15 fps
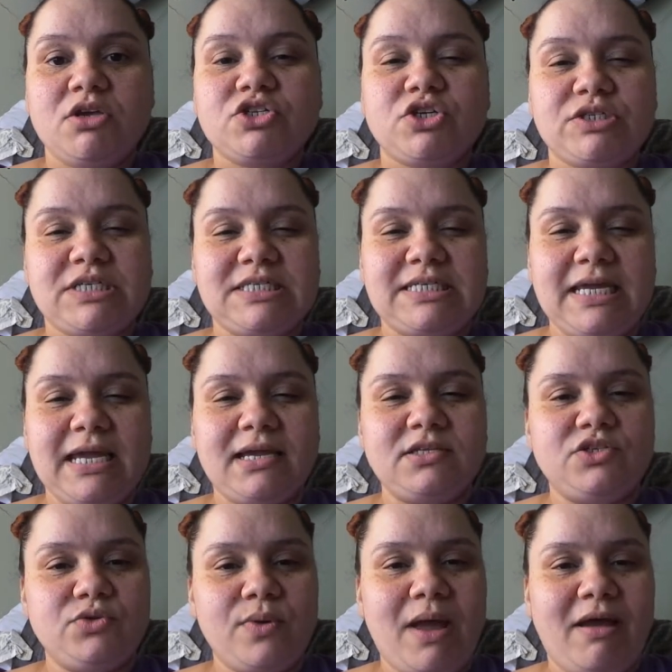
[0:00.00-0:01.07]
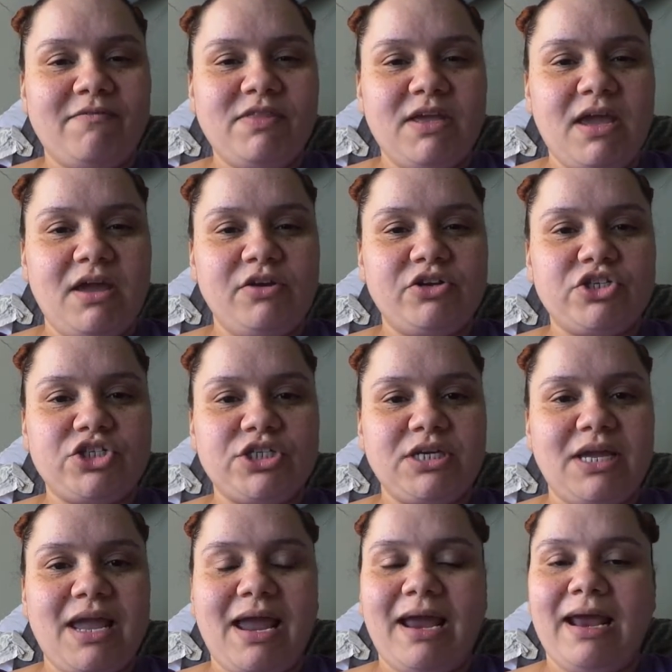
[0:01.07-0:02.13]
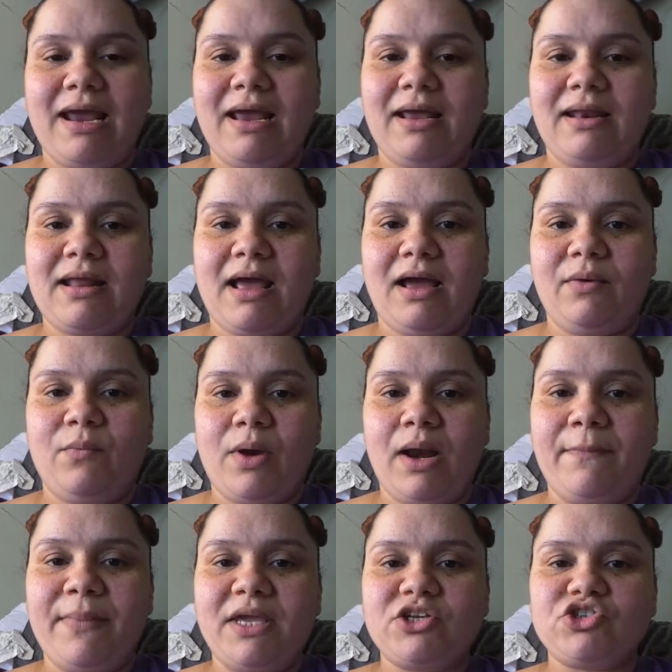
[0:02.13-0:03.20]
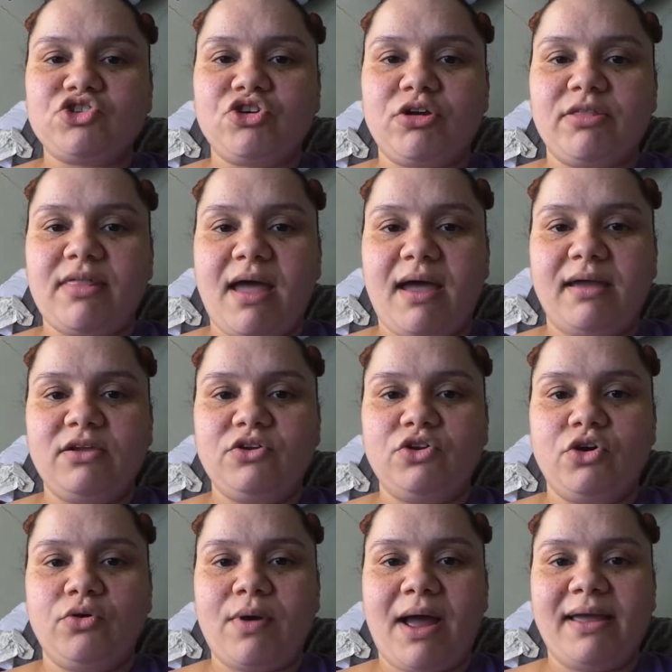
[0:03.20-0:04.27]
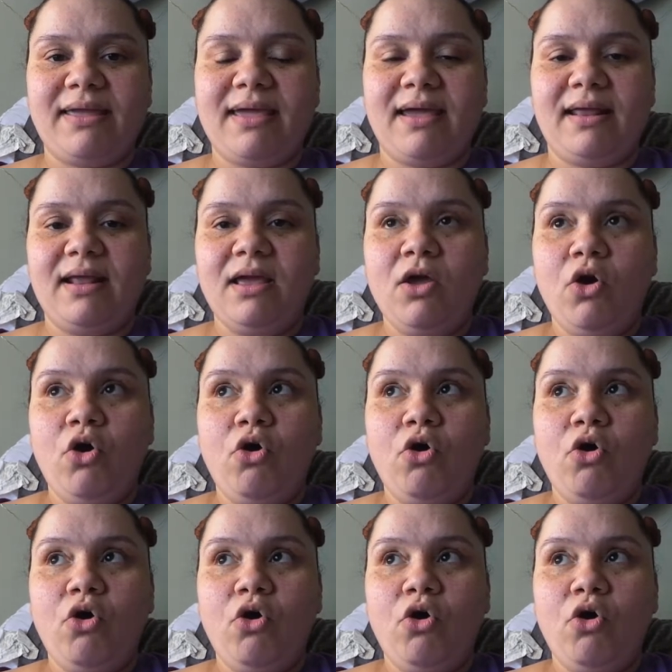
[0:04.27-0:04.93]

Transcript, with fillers: So today I do have the energy and I want to make sure that, you know, I get